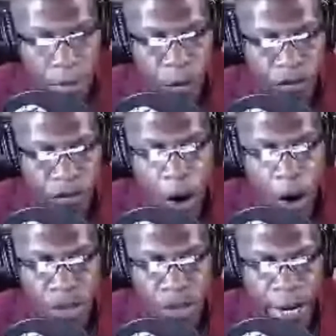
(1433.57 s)
We've
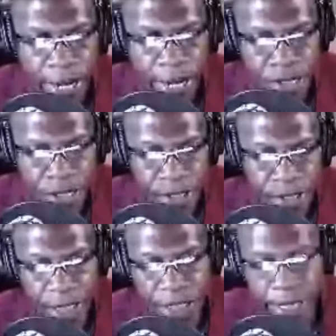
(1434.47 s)
always found ourselves
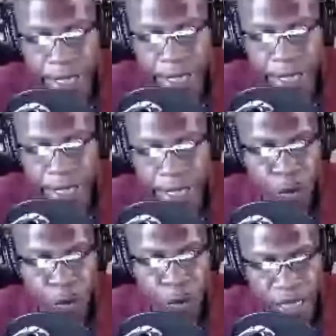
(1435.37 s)
at the tail end of
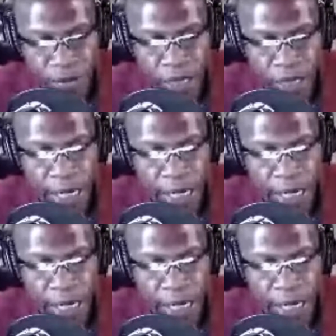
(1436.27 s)
receiving